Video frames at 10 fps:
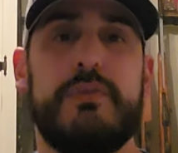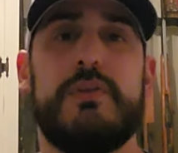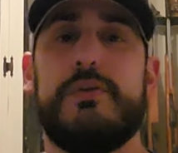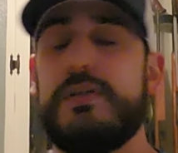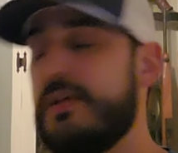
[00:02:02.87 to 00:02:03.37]
you
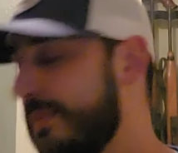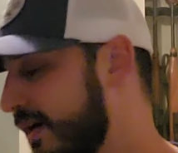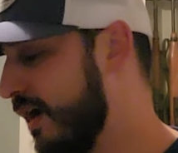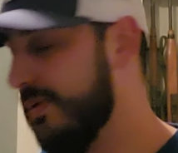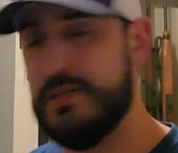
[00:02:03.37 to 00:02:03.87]
know anything
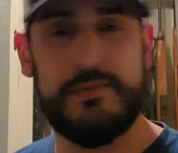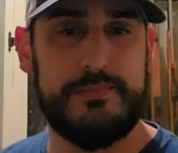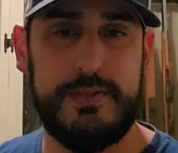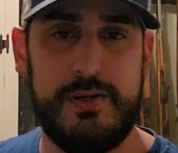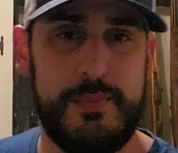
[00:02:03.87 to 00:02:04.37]
about comics,
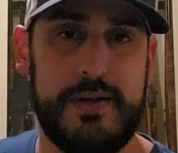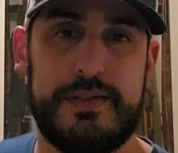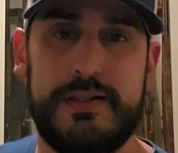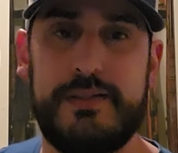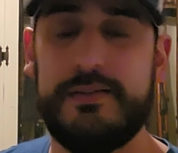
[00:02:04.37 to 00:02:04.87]
you know
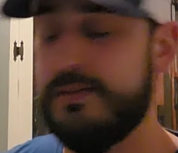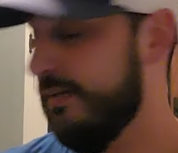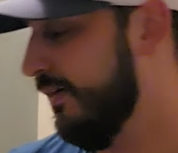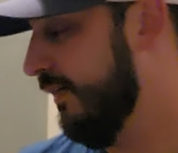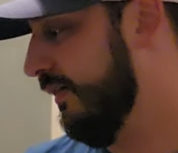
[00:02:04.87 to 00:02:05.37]
about Tinian
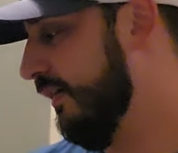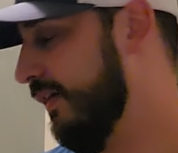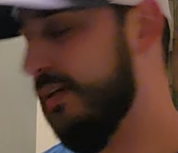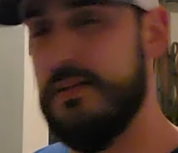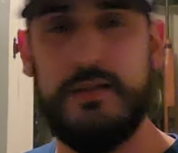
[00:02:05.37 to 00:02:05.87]

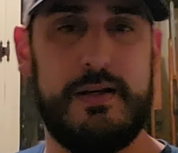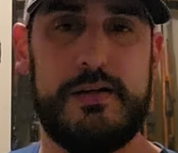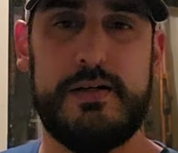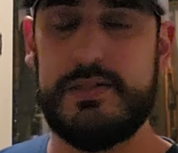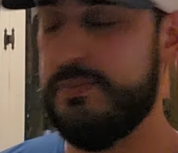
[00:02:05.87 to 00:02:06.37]
and how
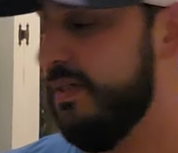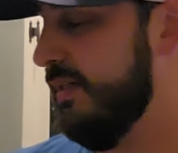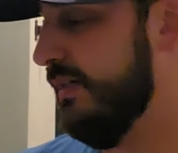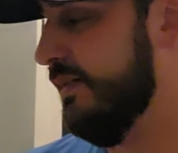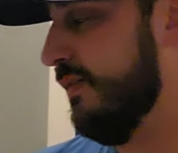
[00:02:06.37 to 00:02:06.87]
awesome
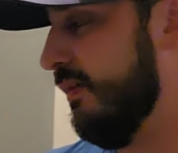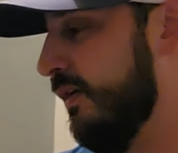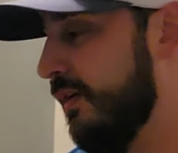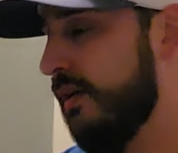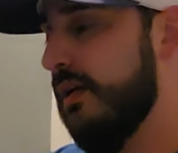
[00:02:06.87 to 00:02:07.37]
he is.
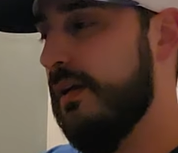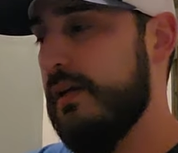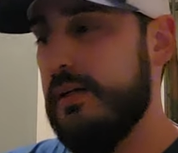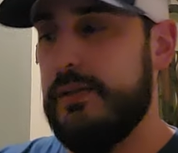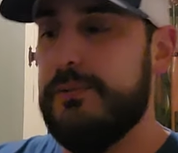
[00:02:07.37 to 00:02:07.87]

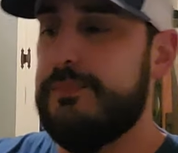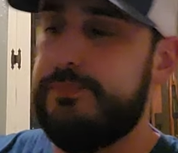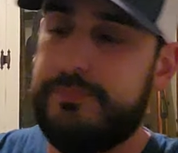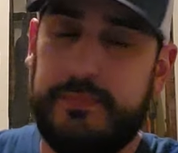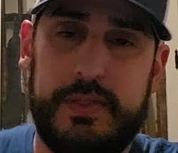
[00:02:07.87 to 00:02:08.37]

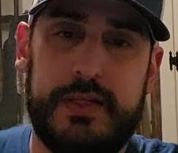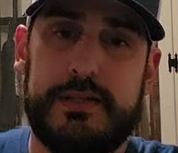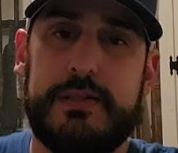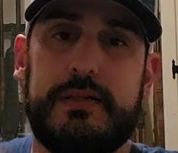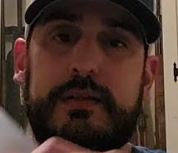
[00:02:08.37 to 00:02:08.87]
Next